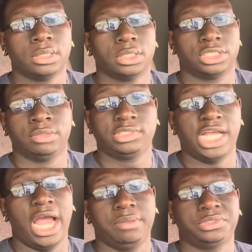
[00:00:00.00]

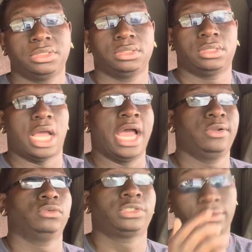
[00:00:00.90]
Sometimes, I
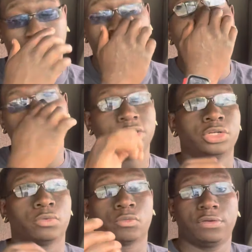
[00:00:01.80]
know certain companies,
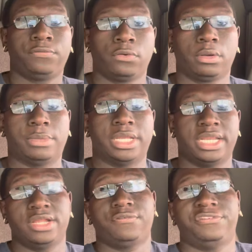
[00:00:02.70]
you'll run for them and
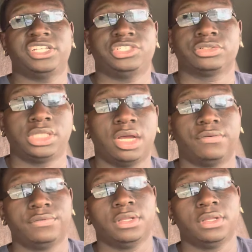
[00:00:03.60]
then they'll fix your stuff.